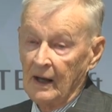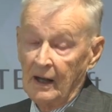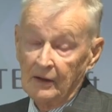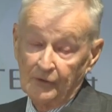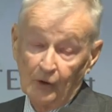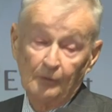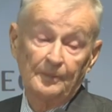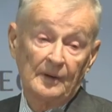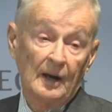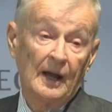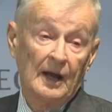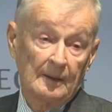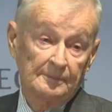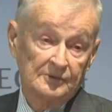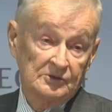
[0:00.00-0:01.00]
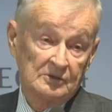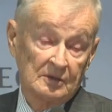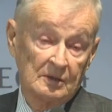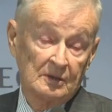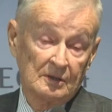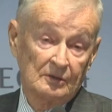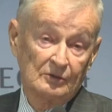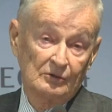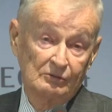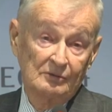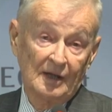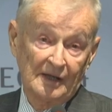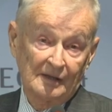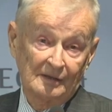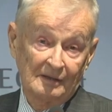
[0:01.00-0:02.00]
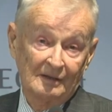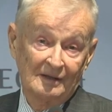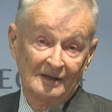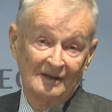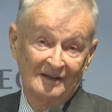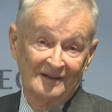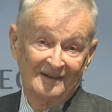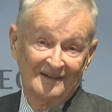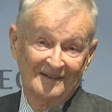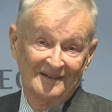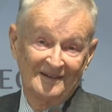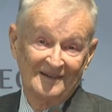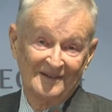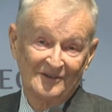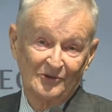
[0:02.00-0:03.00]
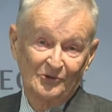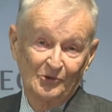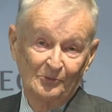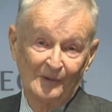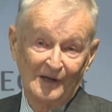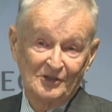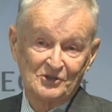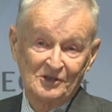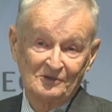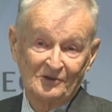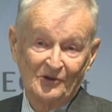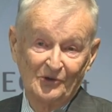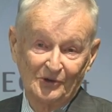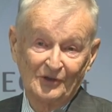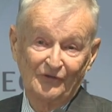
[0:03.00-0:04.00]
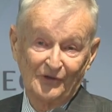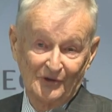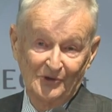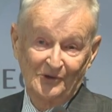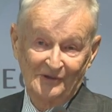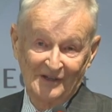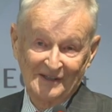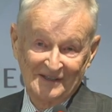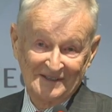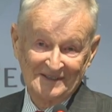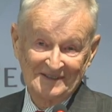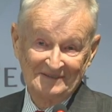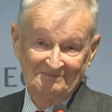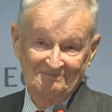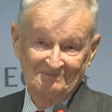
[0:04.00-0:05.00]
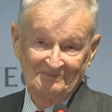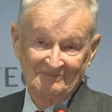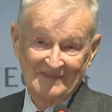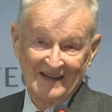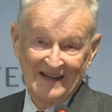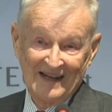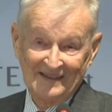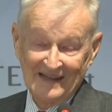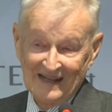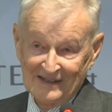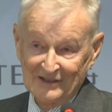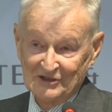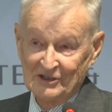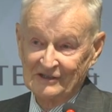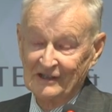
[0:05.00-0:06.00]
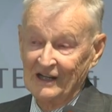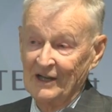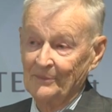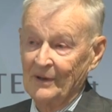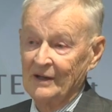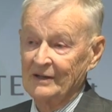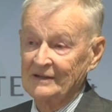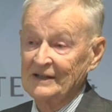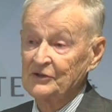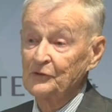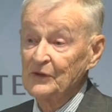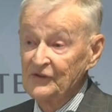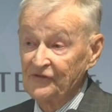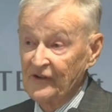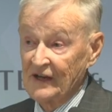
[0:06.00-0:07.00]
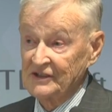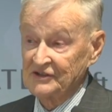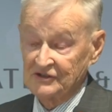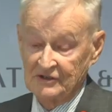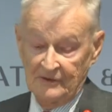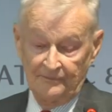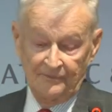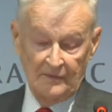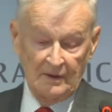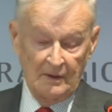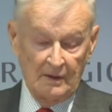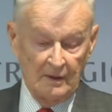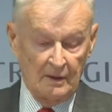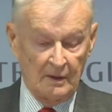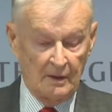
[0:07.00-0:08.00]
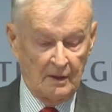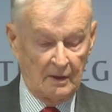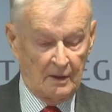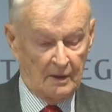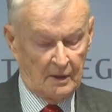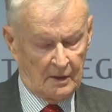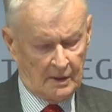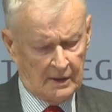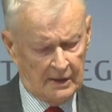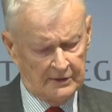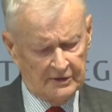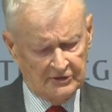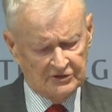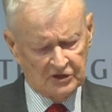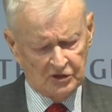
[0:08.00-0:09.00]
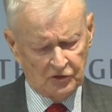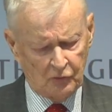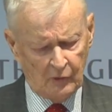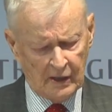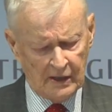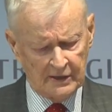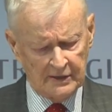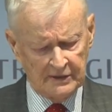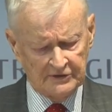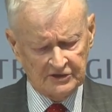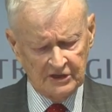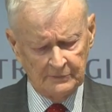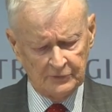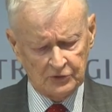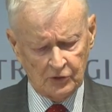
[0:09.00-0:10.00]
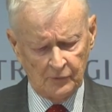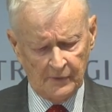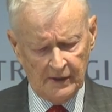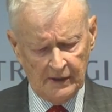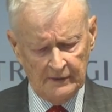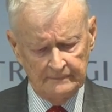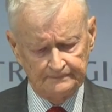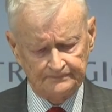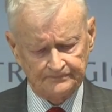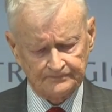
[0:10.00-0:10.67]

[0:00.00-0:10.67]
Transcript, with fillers: although perhaps too late to do much good for the Ukrainians. And that is the dilemma that we face. And this is why it seems to me